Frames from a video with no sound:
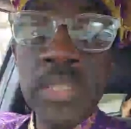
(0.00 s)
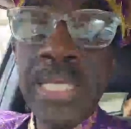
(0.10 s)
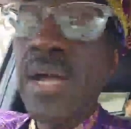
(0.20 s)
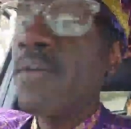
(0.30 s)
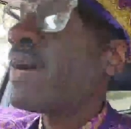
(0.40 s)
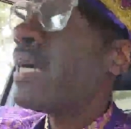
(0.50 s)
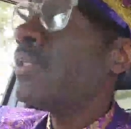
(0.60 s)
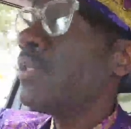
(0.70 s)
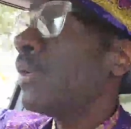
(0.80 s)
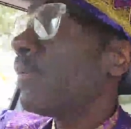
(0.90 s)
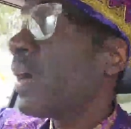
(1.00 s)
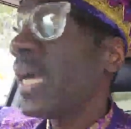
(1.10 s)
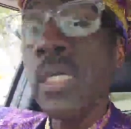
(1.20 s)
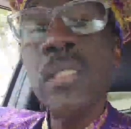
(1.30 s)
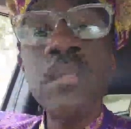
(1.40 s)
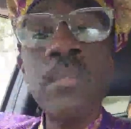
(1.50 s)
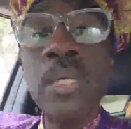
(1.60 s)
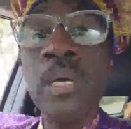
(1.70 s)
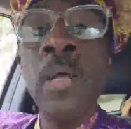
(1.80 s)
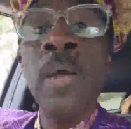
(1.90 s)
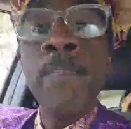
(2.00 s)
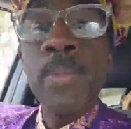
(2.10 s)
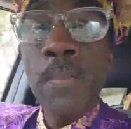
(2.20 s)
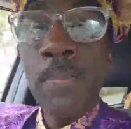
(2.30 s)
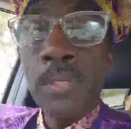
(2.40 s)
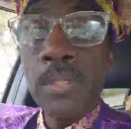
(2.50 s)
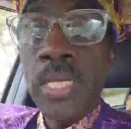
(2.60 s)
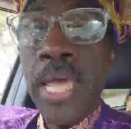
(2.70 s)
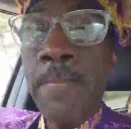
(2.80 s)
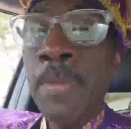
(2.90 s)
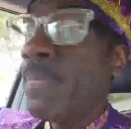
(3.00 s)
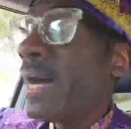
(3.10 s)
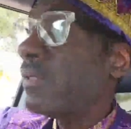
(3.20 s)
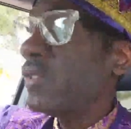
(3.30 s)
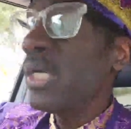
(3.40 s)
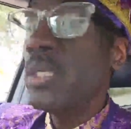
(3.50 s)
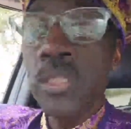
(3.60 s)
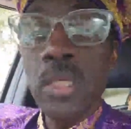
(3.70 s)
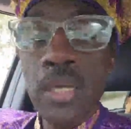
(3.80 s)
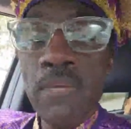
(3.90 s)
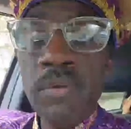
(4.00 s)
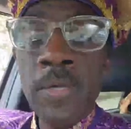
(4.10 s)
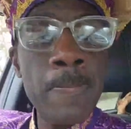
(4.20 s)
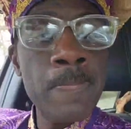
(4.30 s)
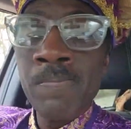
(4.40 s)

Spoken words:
sacrificing, your finances been up on attack, people out of jealousy and envy.